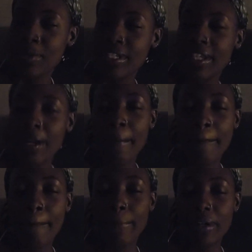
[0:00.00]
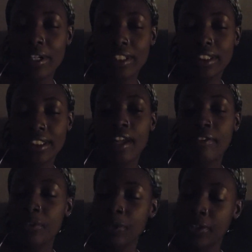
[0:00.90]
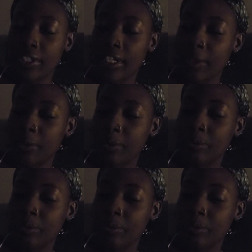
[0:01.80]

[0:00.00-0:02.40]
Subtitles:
week, but I feel good now.